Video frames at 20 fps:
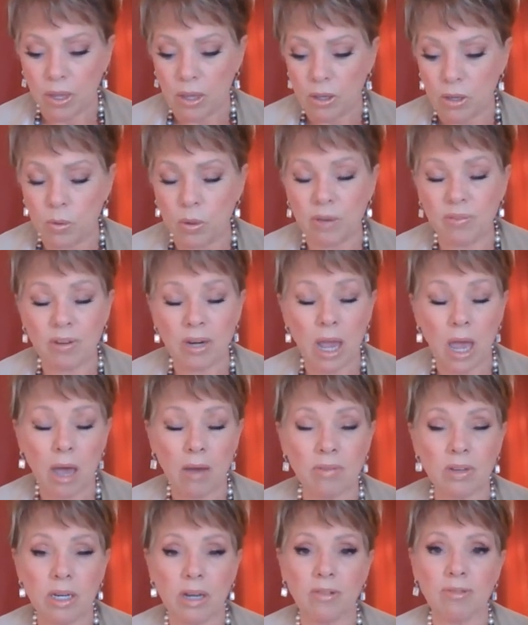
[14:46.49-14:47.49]
you even
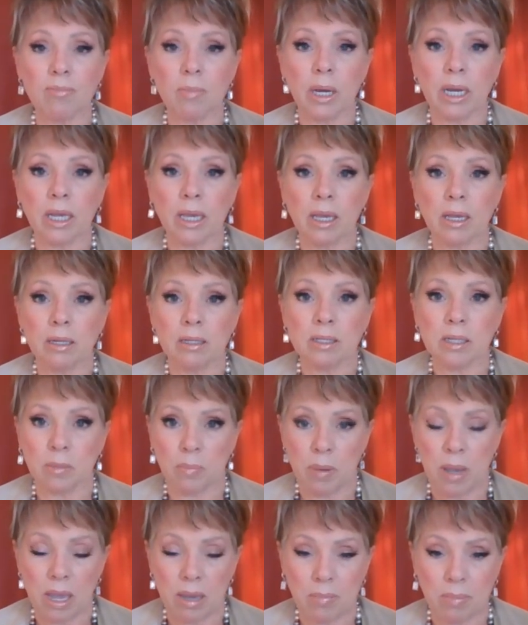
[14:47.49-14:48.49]
have enough money to
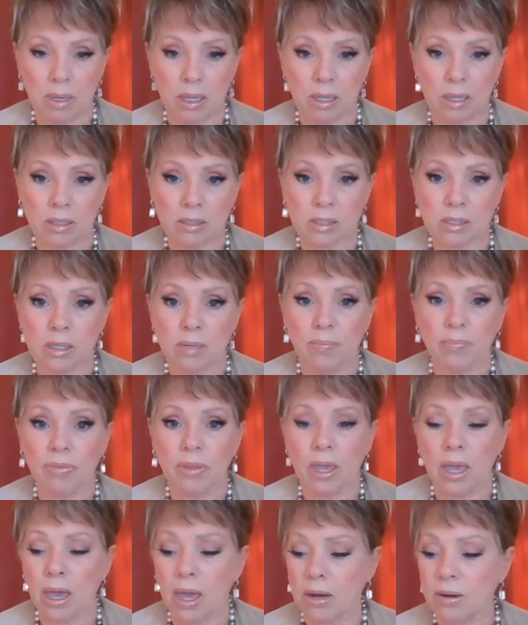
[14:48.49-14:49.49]
pay bills,
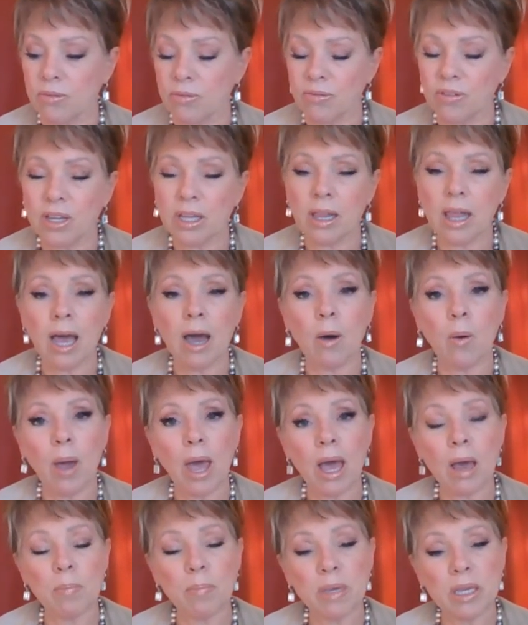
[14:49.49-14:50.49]
and feel how
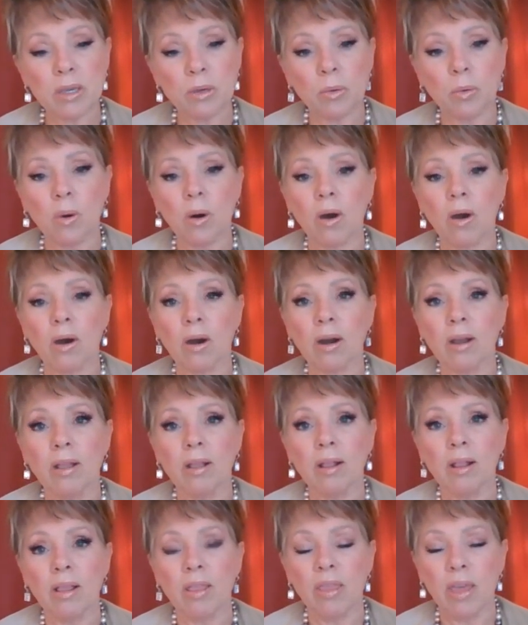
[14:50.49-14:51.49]
happy you are
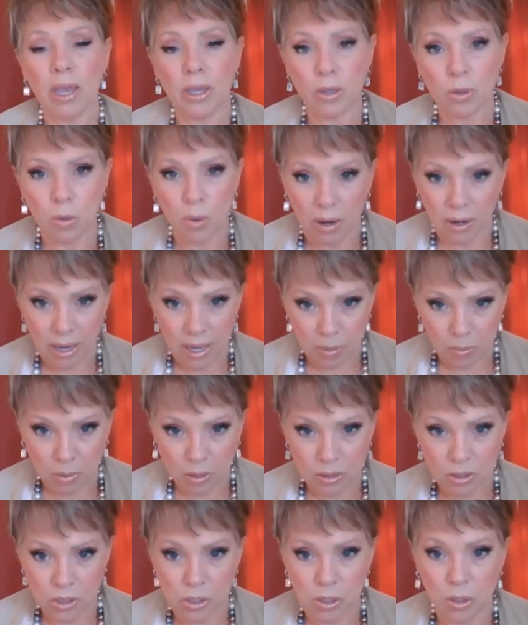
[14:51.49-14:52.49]
that you are
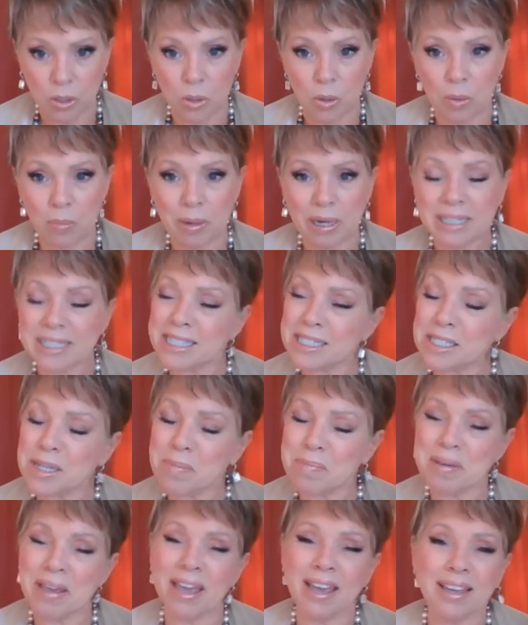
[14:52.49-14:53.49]
able to
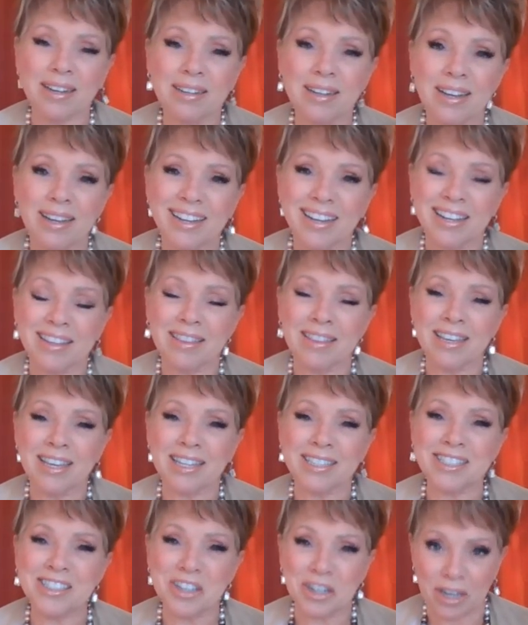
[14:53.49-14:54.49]
participate in the
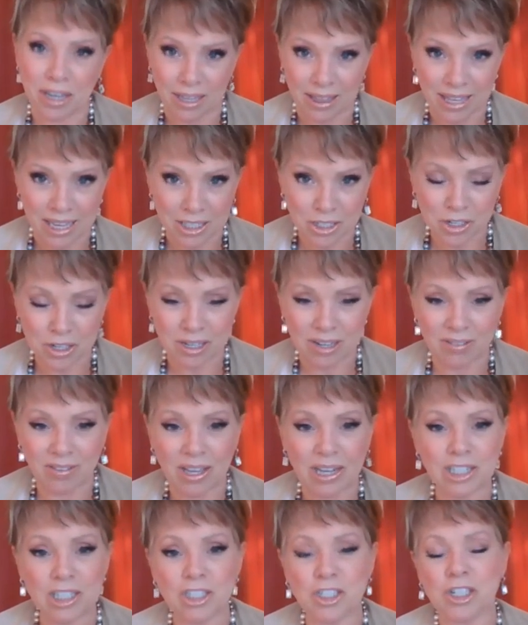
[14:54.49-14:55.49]
circulation of
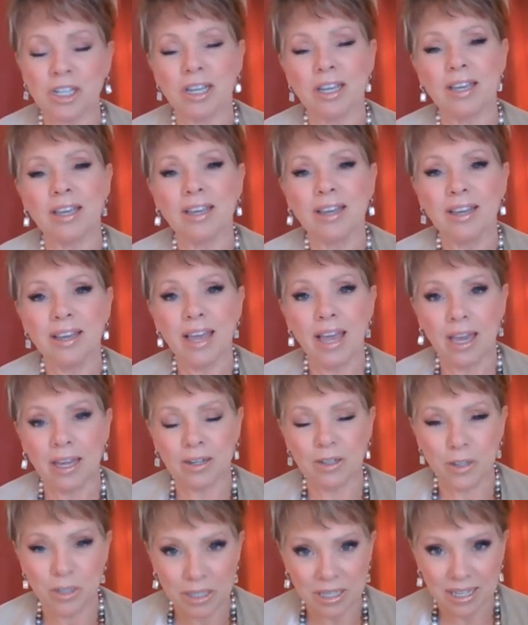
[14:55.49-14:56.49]
energy
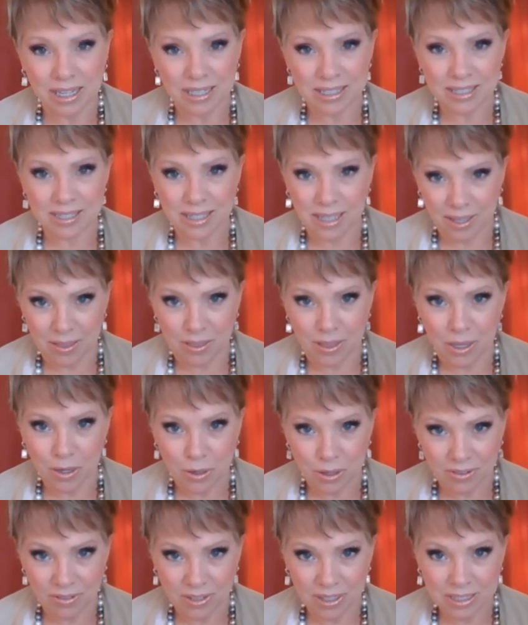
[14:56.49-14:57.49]
and goodness in the
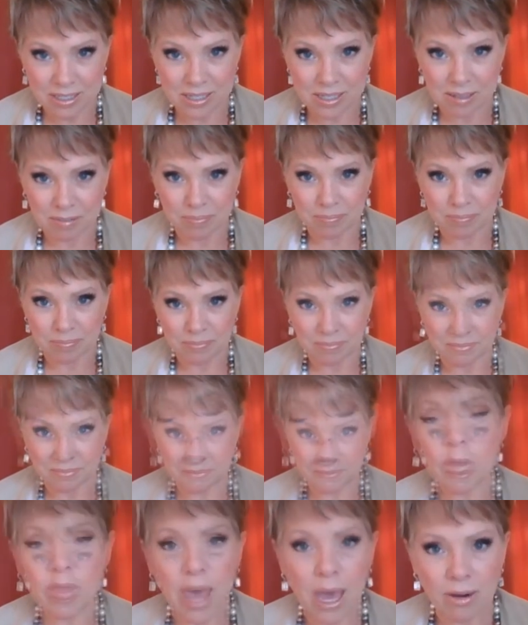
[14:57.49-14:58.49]
universe.
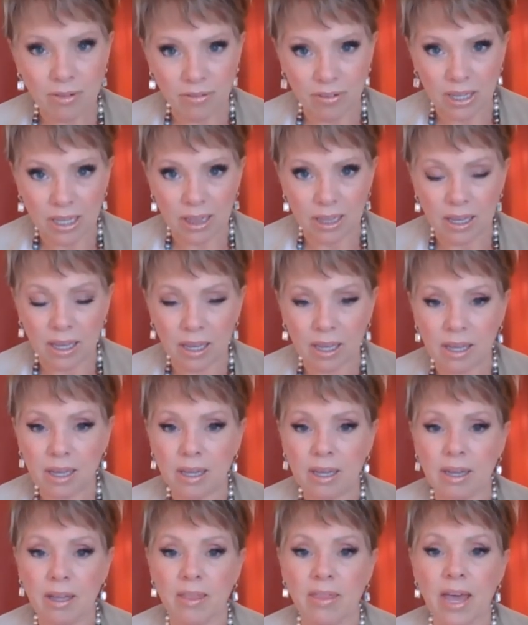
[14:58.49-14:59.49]
So that feeling
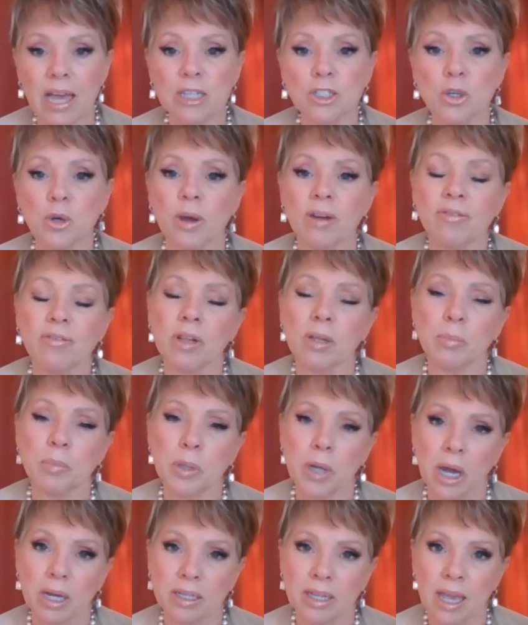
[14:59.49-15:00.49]
that joyful
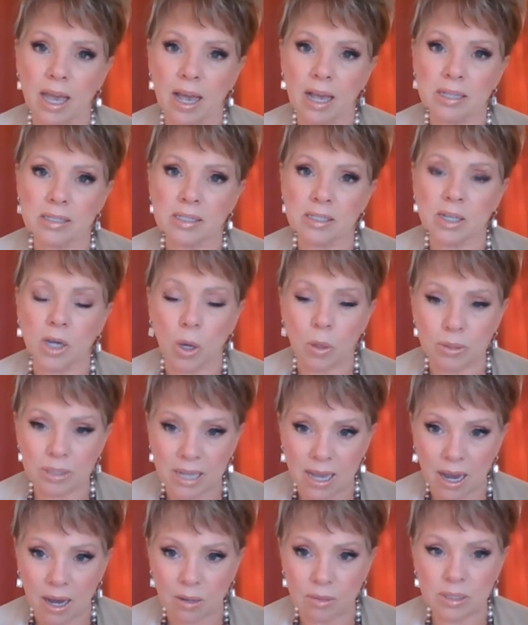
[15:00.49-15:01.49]
broadcast goes
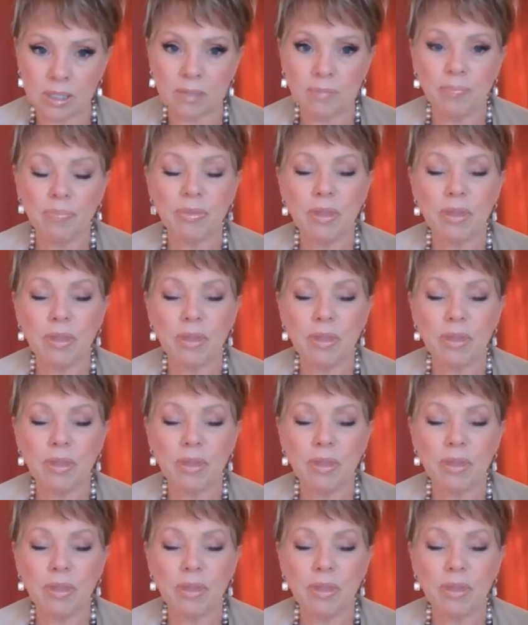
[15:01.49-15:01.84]
out,